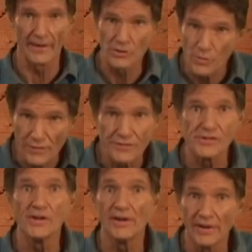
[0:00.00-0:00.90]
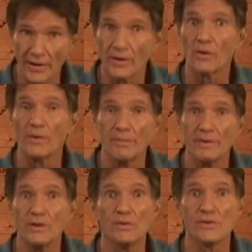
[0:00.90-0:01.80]
As we've seen here, we'd
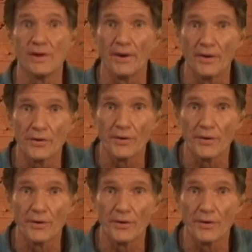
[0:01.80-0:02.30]
be using